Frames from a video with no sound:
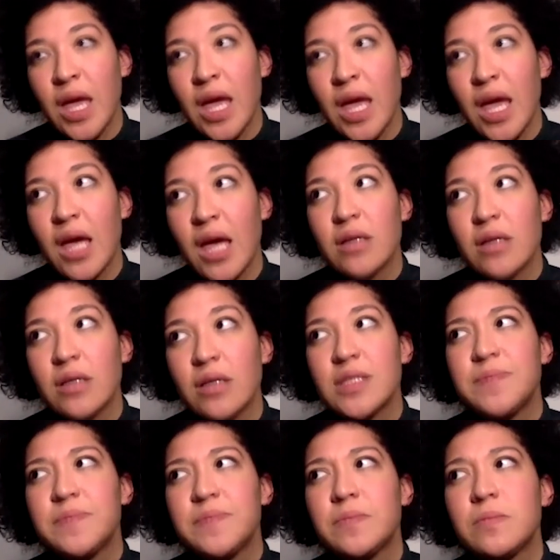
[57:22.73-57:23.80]
And
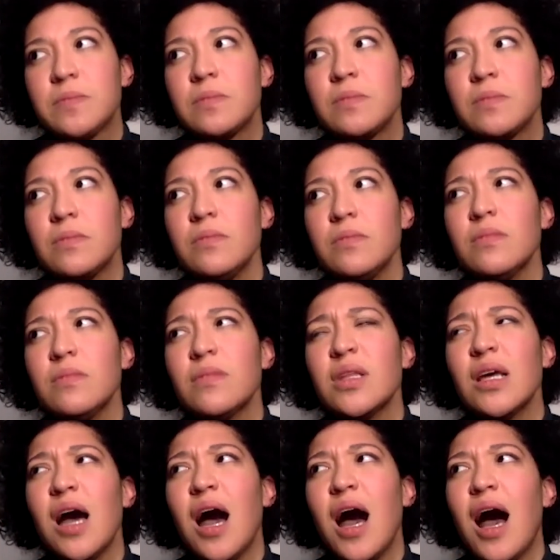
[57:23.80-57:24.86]

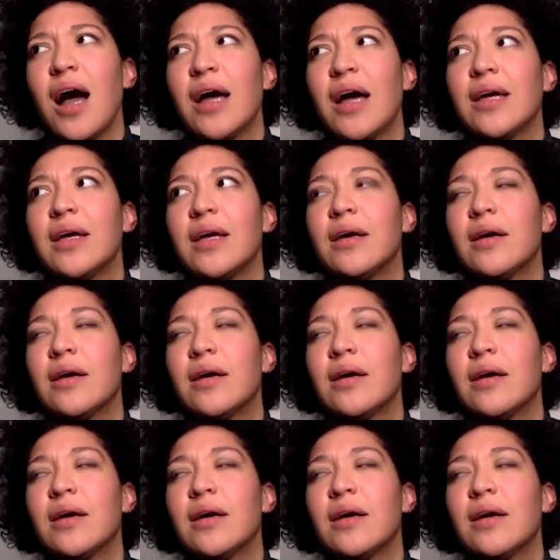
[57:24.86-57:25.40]
I,